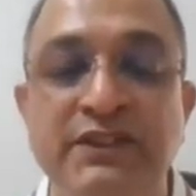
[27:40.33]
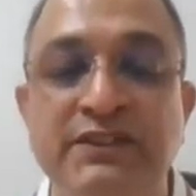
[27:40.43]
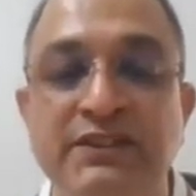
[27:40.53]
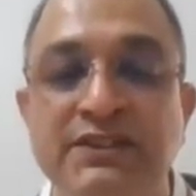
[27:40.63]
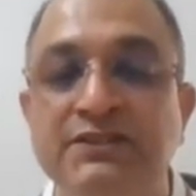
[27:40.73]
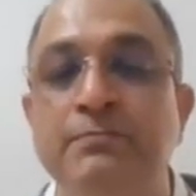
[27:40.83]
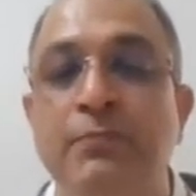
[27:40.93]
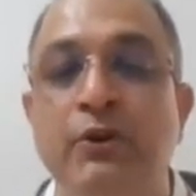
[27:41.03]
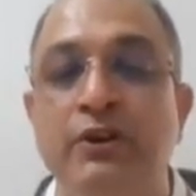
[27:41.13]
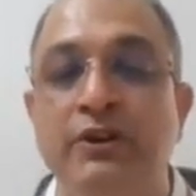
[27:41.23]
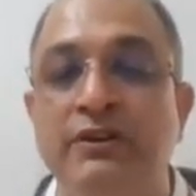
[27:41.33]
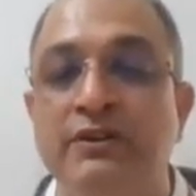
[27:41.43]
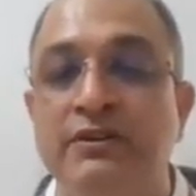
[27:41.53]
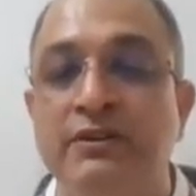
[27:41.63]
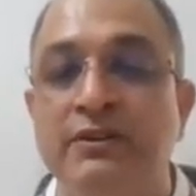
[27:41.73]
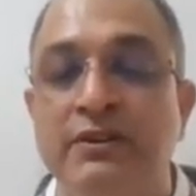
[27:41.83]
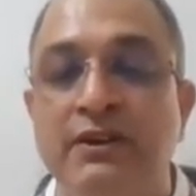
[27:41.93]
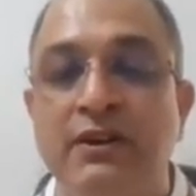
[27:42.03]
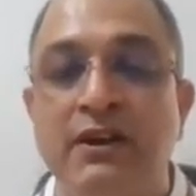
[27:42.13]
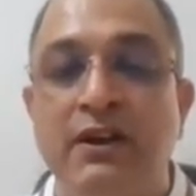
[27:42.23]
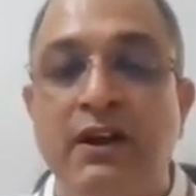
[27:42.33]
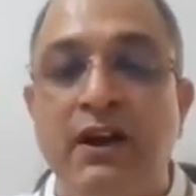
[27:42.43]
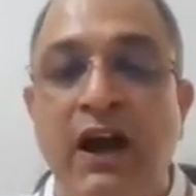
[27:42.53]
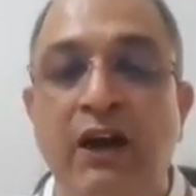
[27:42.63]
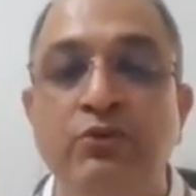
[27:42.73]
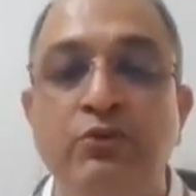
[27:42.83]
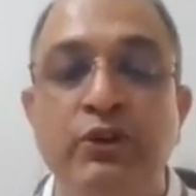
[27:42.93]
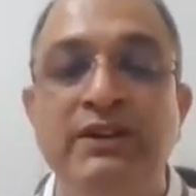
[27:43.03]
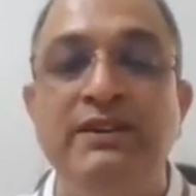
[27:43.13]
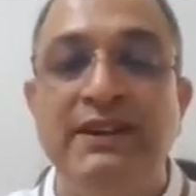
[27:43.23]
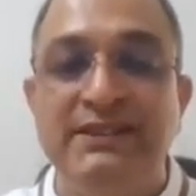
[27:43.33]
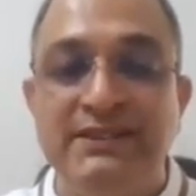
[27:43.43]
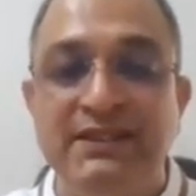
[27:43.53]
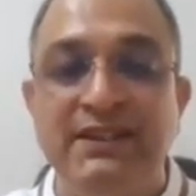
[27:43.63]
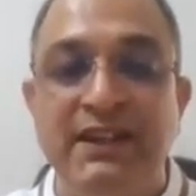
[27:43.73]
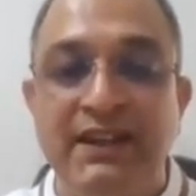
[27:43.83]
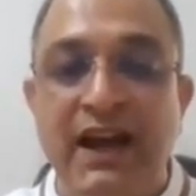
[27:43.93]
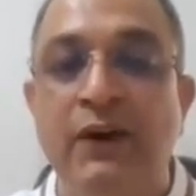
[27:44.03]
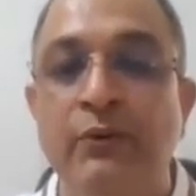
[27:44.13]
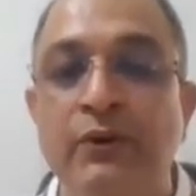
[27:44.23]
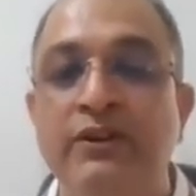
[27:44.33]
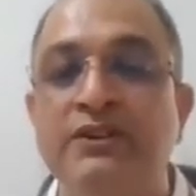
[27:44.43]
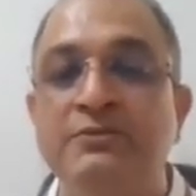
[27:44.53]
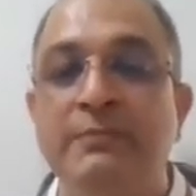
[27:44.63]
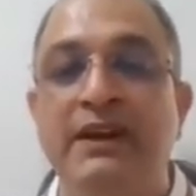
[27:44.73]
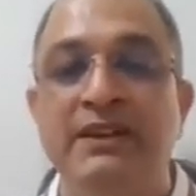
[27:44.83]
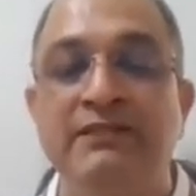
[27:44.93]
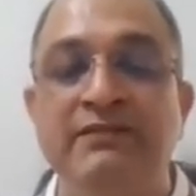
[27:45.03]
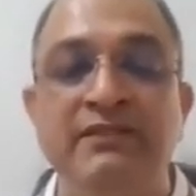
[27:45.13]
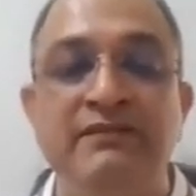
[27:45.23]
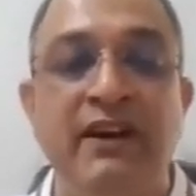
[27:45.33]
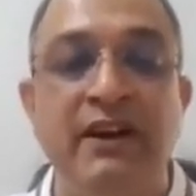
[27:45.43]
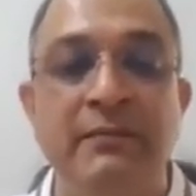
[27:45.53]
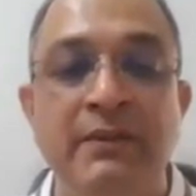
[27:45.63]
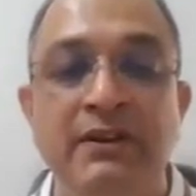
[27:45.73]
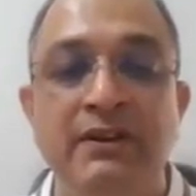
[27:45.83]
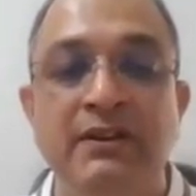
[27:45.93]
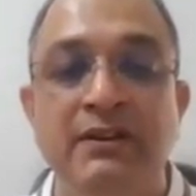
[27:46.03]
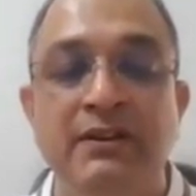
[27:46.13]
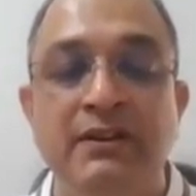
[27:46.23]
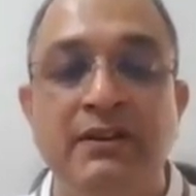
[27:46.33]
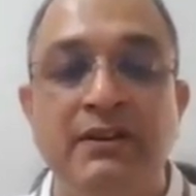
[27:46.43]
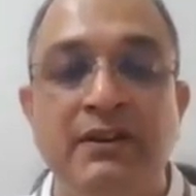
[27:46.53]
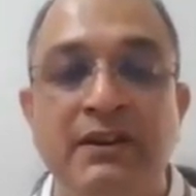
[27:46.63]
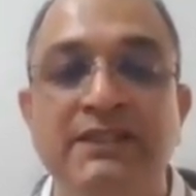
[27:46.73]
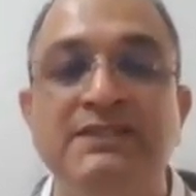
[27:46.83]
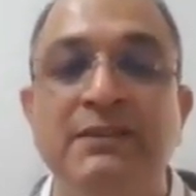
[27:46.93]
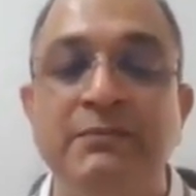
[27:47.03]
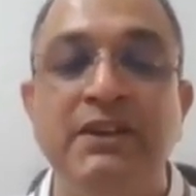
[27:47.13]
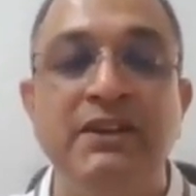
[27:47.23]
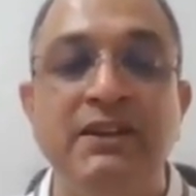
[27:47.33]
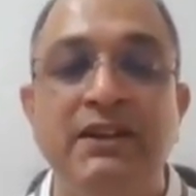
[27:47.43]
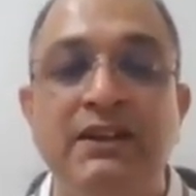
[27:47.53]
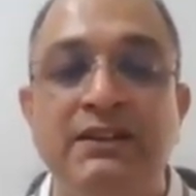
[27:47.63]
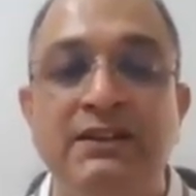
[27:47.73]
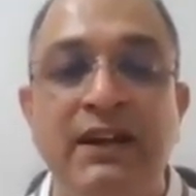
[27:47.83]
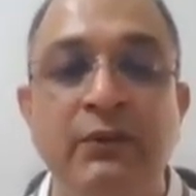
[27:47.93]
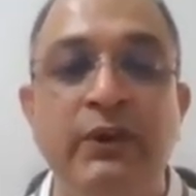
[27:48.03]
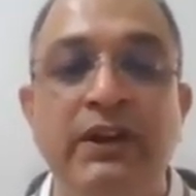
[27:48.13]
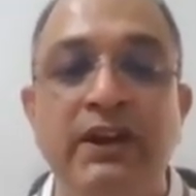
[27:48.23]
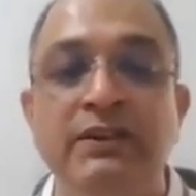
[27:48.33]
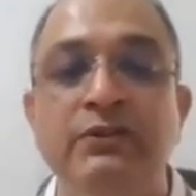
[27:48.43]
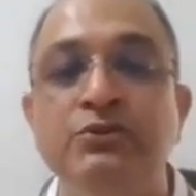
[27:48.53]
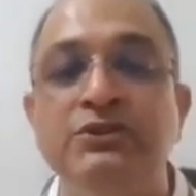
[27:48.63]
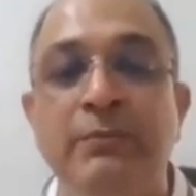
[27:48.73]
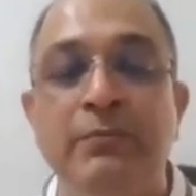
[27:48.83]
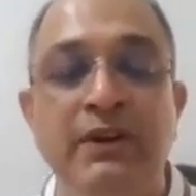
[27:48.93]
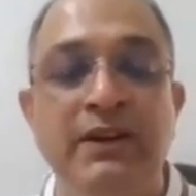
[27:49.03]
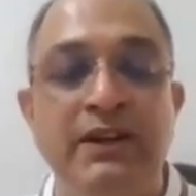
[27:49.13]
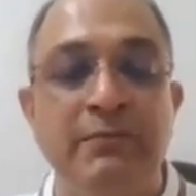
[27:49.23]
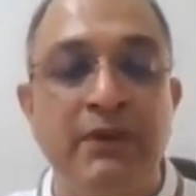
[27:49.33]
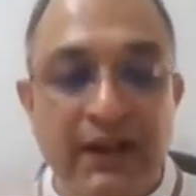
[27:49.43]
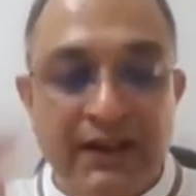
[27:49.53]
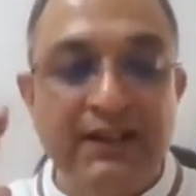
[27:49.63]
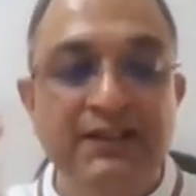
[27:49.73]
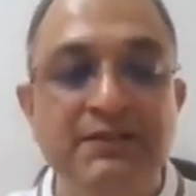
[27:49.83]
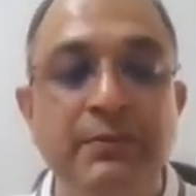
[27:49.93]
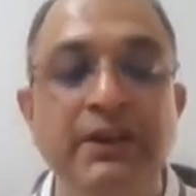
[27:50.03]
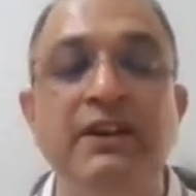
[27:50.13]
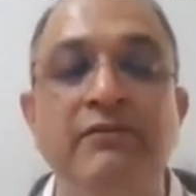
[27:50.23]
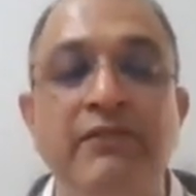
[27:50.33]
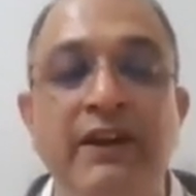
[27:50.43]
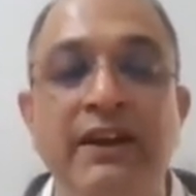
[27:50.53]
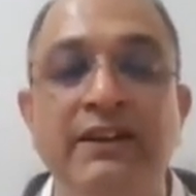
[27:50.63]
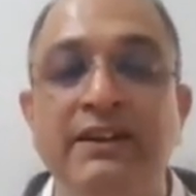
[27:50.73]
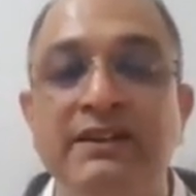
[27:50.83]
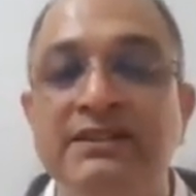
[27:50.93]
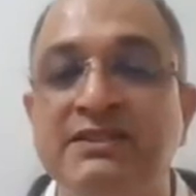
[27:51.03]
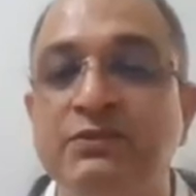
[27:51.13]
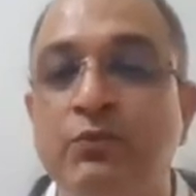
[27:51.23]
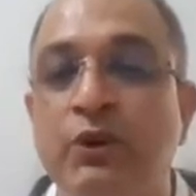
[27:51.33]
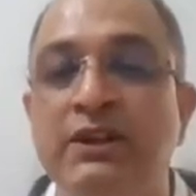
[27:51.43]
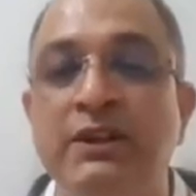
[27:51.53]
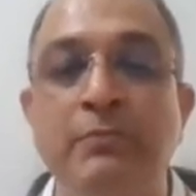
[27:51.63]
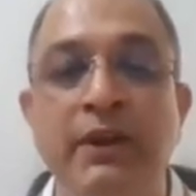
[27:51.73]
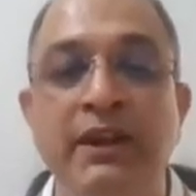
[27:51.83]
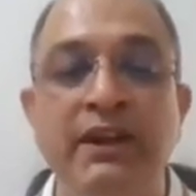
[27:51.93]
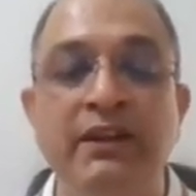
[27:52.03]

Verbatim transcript: this is important how to address it in our respective environment is something that we can do separately but at least being aware that this is what they bring